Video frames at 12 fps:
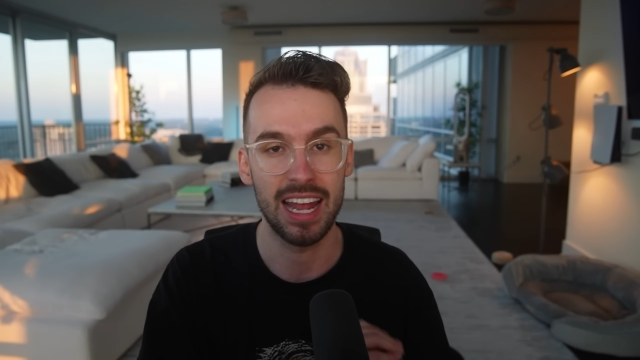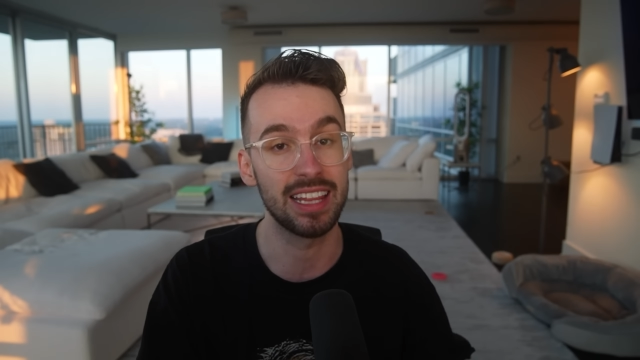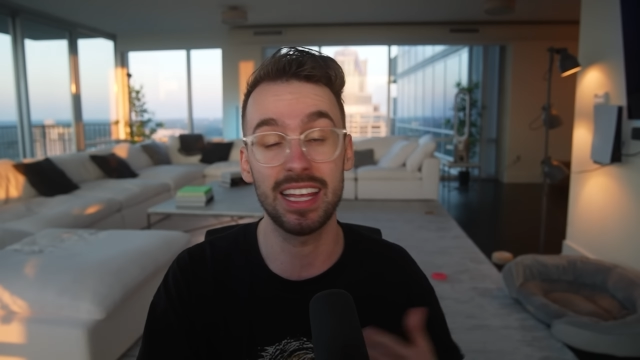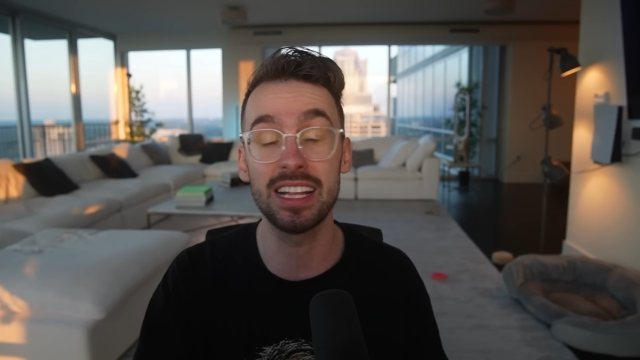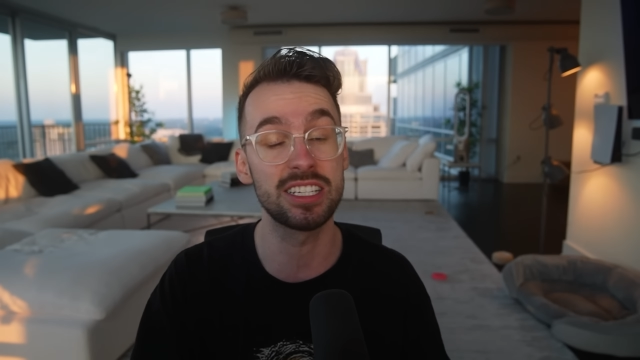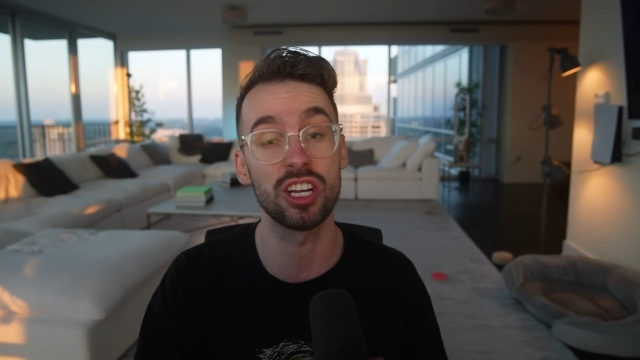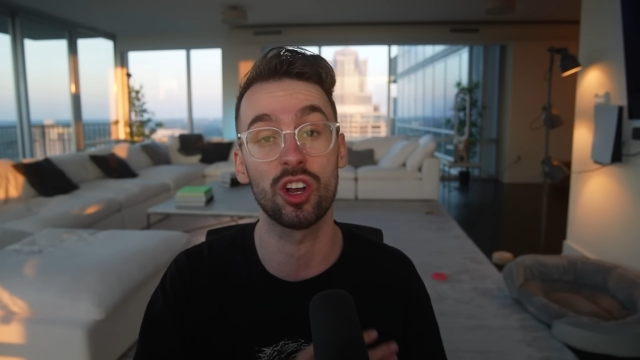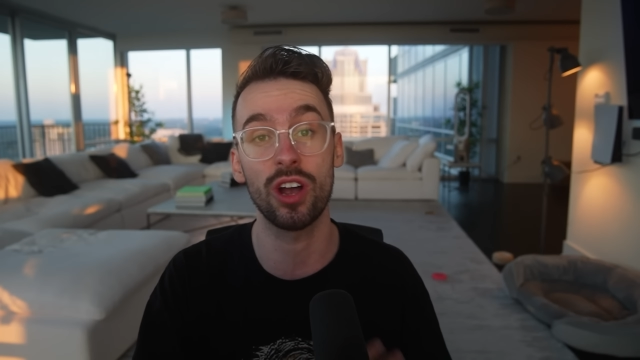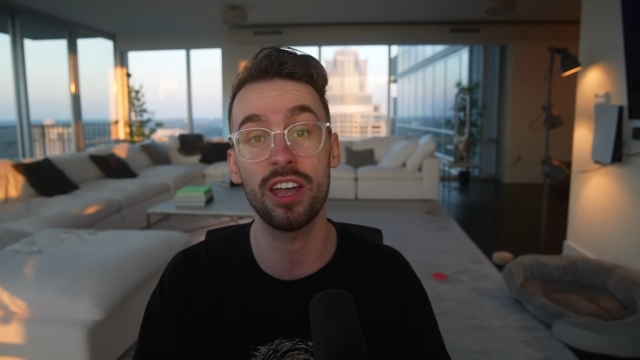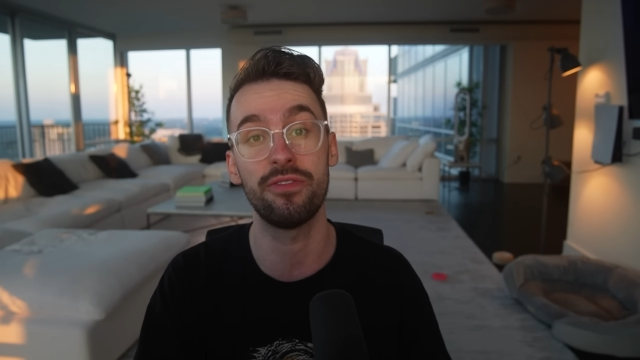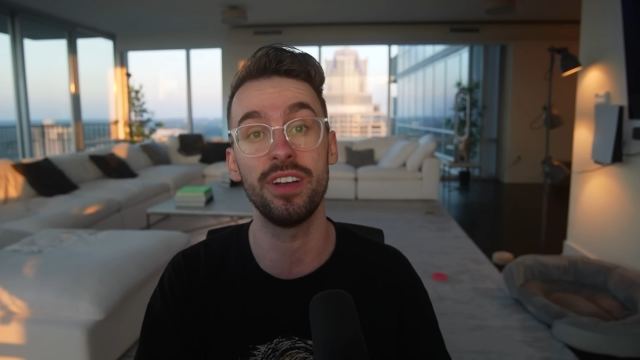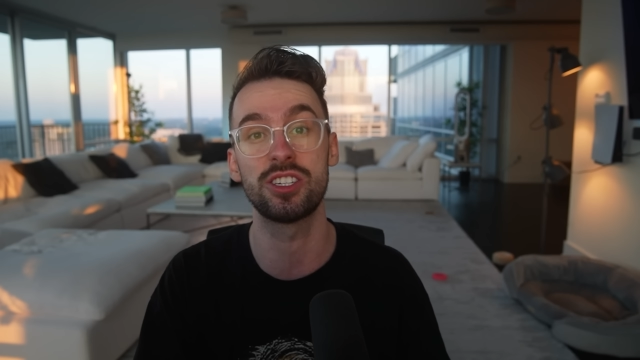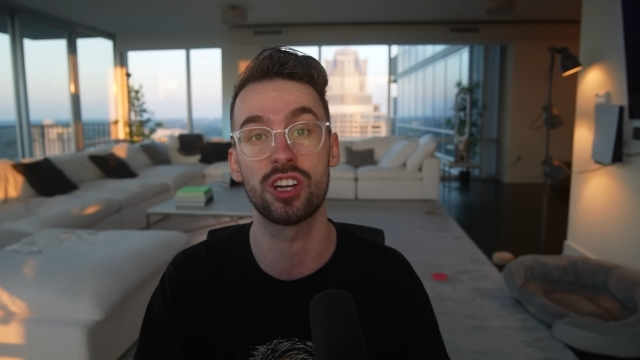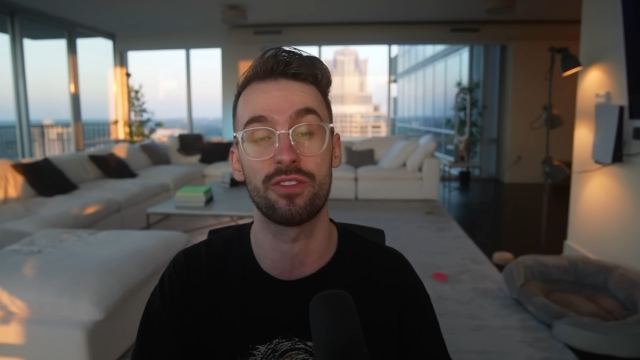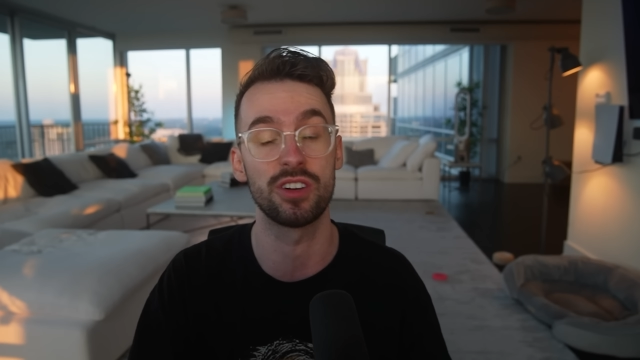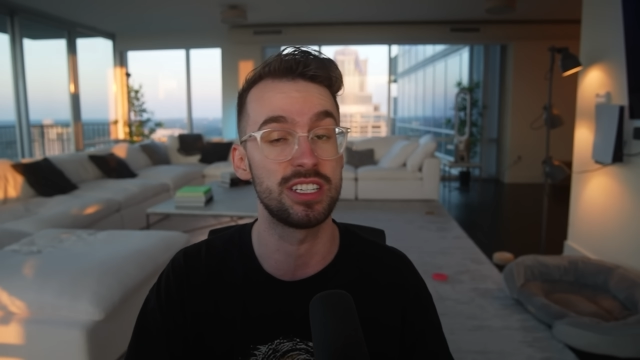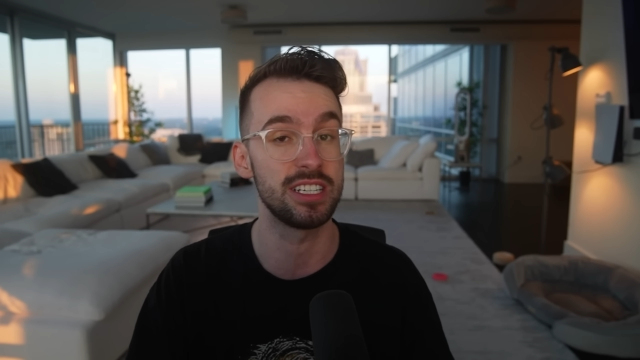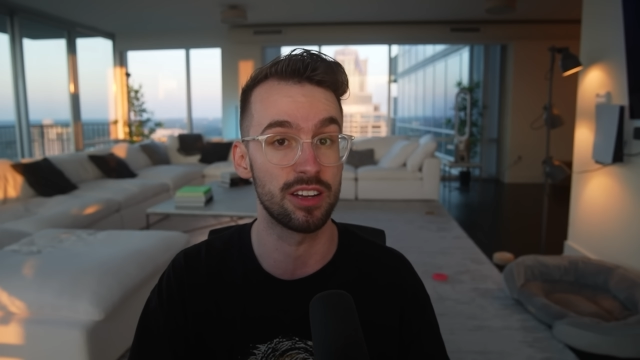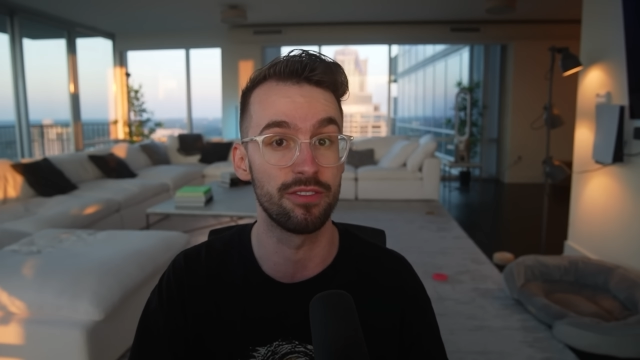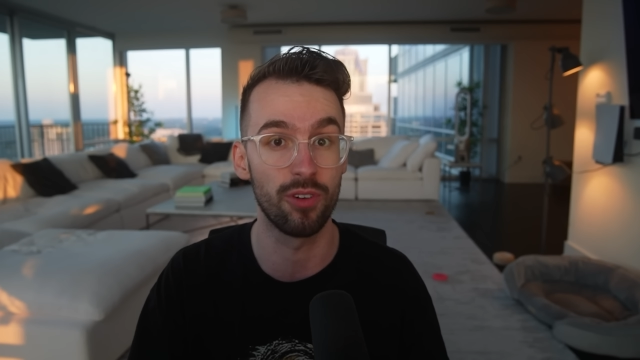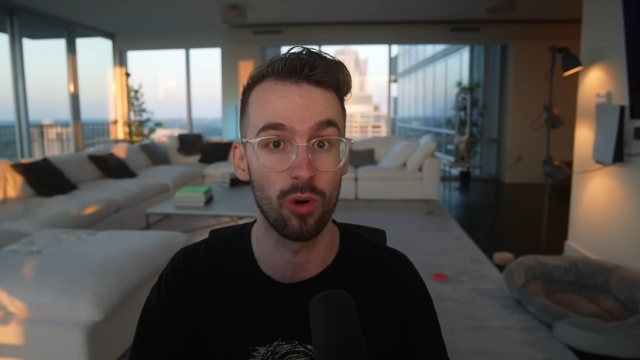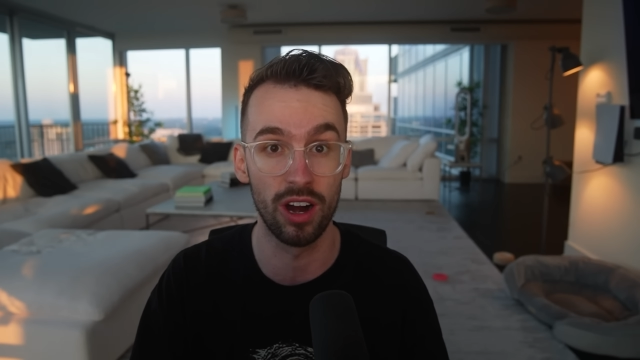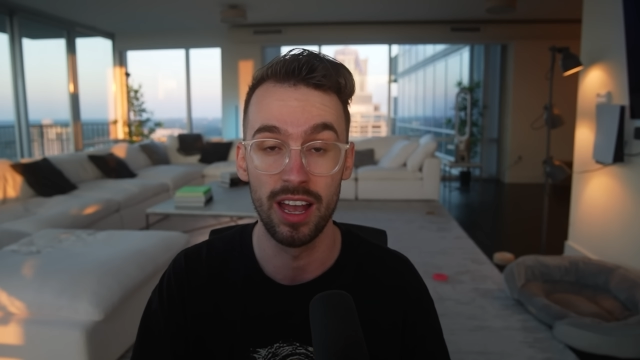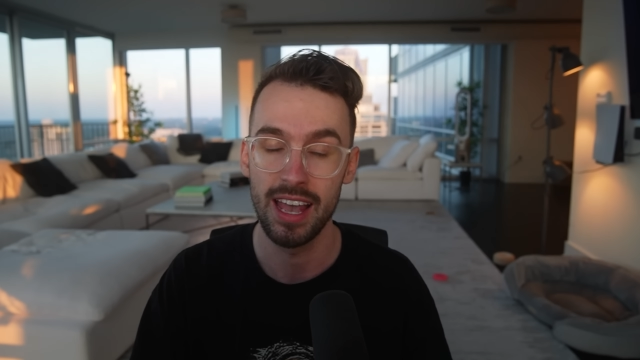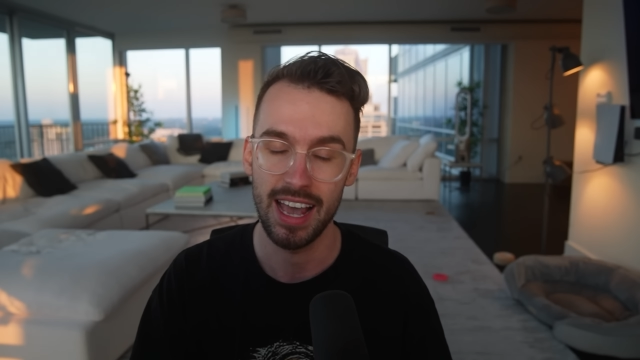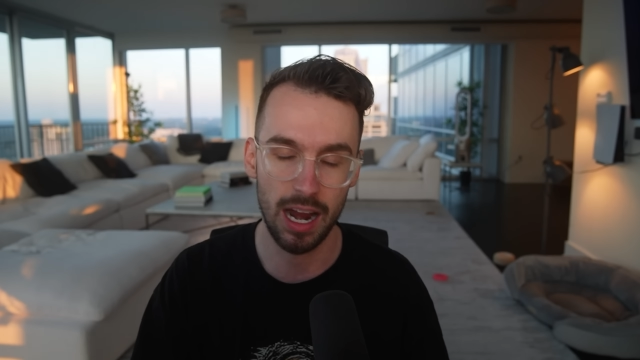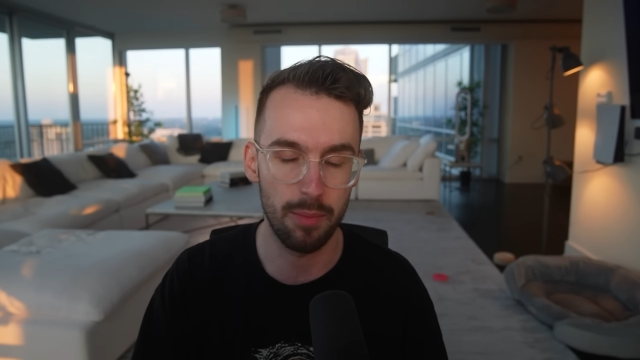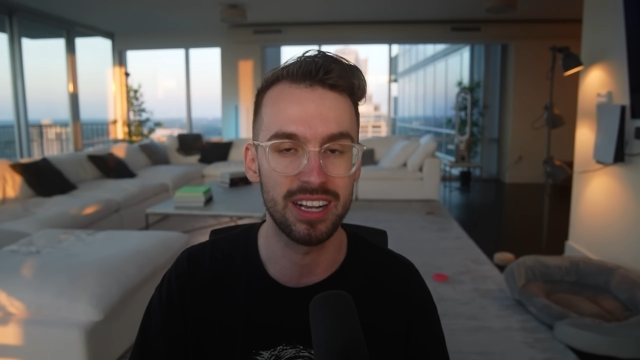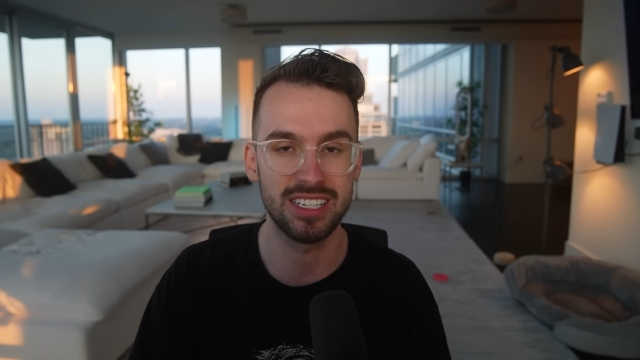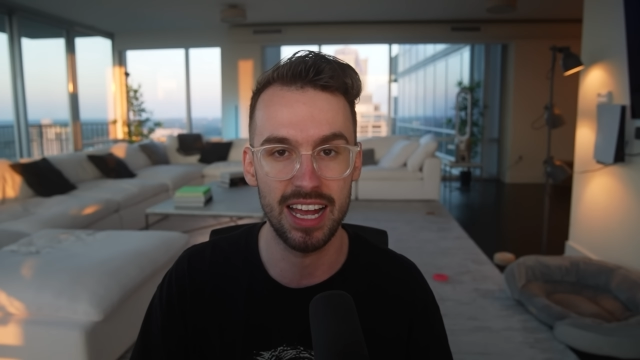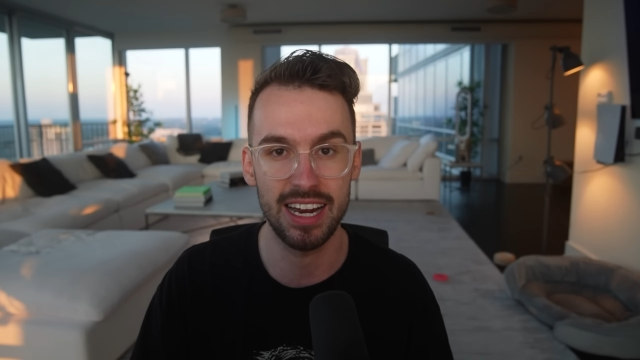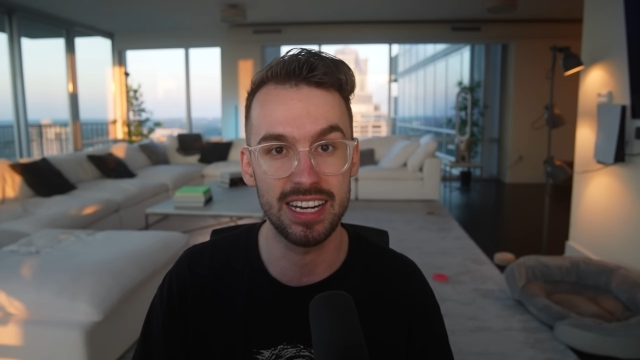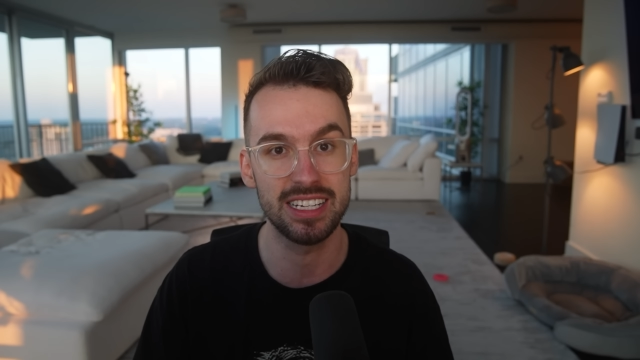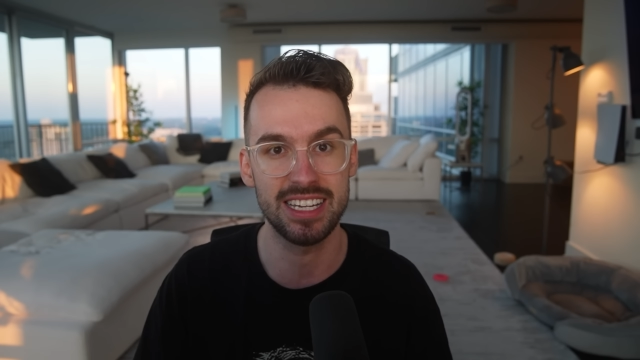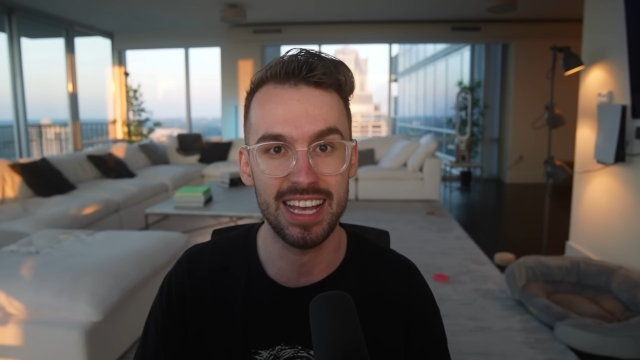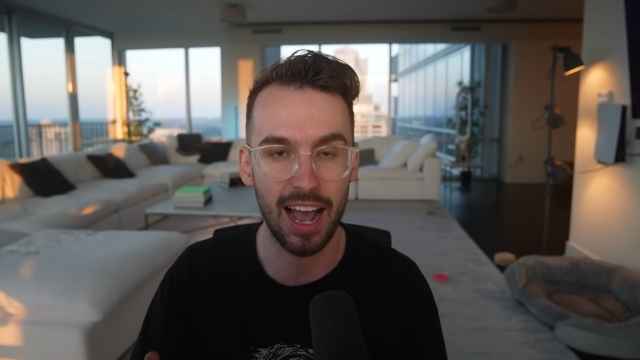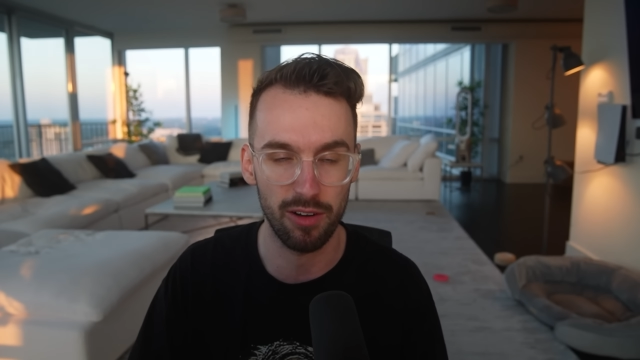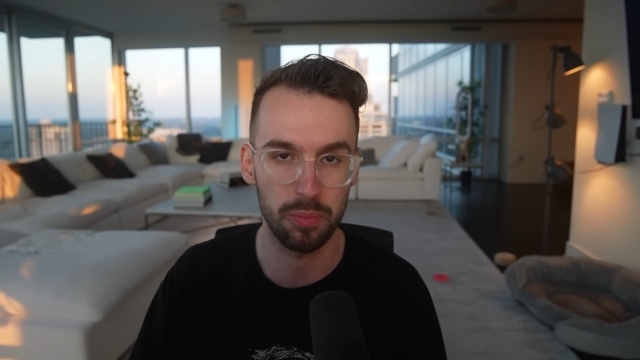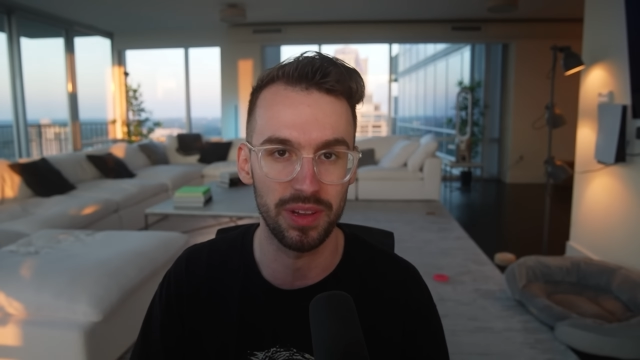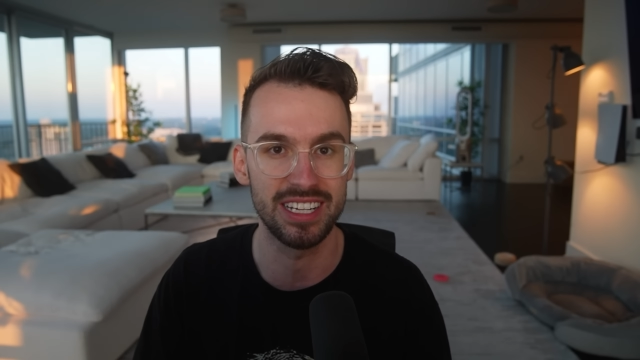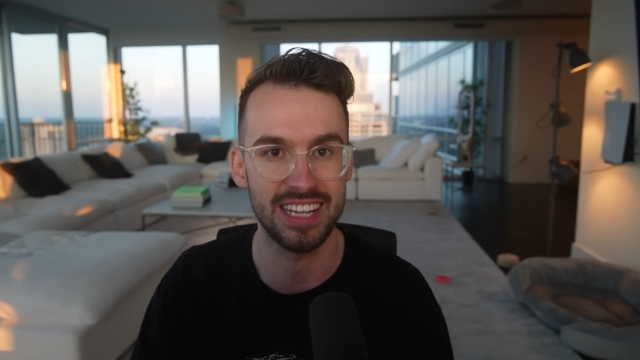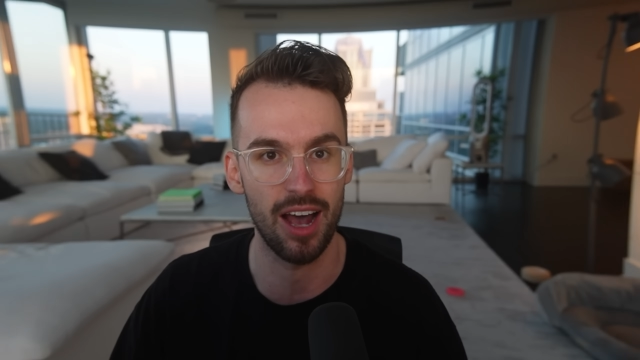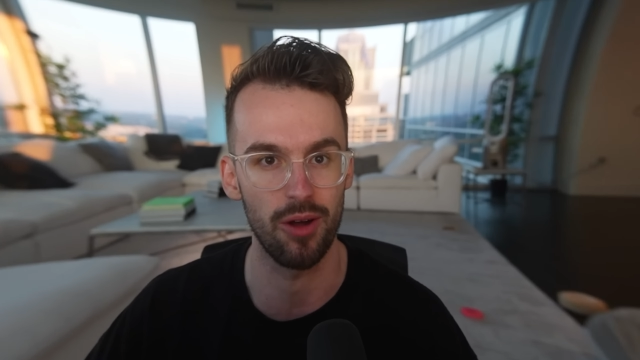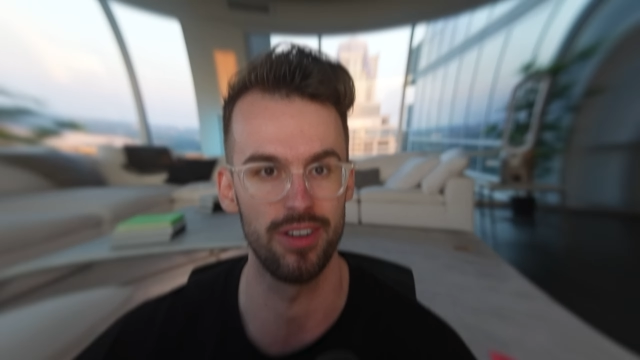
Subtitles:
And I think this is a great feature for Season 4, and I'm excited to see how it plays